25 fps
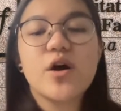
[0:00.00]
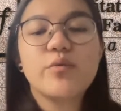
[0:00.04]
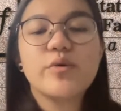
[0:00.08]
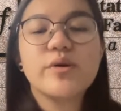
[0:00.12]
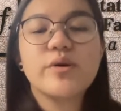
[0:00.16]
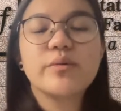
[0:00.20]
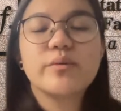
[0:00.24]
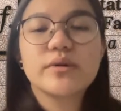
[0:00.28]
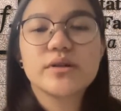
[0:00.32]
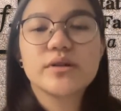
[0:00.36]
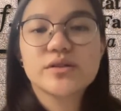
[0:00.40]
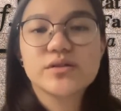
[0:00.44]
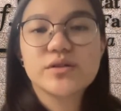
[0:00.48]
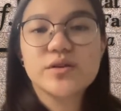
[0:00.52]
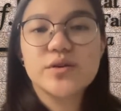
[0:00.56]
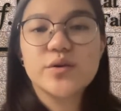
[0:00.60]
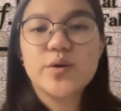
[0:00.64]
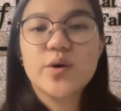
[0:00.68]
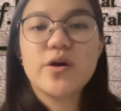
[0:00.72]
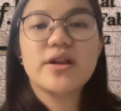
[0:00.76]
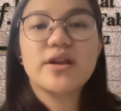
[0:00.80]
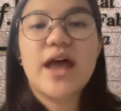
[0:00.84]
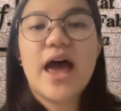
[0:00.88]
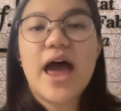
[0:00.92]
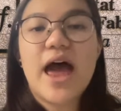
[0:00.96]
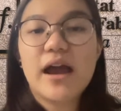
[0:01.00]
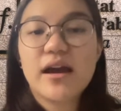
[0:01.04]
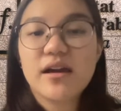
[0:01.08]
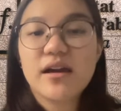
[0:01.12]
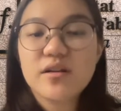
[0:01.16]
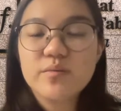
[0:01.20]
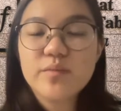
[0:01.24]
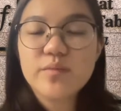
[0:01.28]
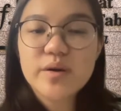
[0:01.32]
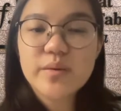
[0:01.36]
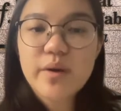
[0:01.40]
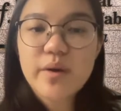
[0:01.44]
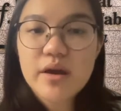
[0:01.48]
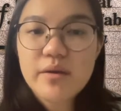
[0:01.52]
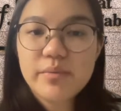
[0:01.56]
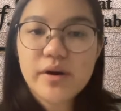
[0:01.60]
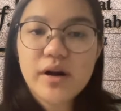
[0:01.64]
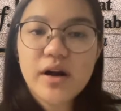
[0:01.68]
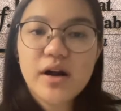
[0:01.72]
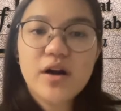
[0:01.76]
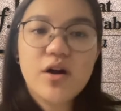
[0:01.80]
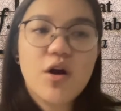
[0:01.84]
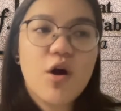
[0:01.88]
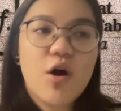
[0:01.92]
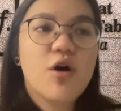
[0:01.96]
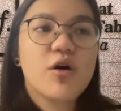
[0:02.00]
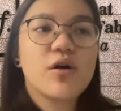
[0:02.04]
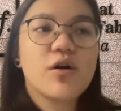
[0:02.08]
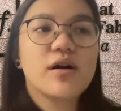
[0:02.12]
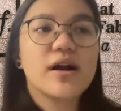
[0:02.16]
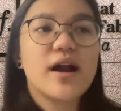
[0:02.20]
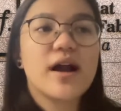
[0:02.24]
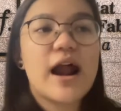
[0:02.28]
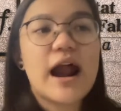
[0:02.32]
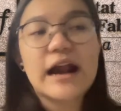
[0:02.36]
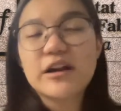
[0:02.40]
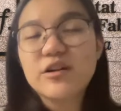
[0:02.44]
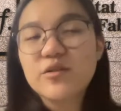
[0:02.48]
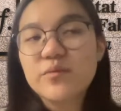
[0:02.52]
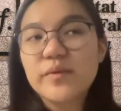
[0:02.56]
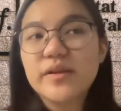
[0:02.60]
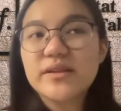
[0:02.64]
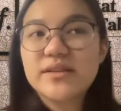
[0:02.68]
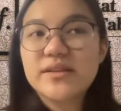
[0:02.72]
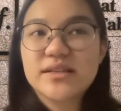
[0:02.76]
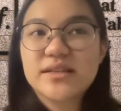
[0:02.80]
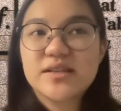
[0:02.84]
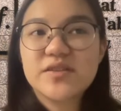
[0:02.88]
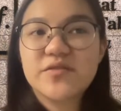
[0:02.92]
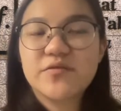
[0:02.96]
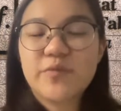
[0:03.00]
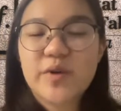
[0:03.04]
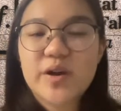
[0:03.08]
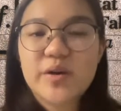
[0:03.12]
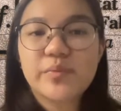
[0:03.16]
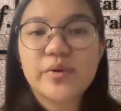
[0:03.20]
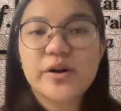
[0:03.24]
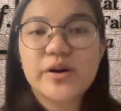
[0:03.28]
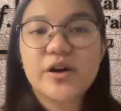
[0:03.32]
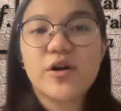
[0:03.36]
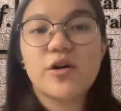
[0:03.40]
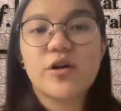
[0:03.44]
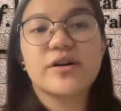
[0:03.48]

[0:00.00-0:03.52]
we want to do an academic paper or argumentative paper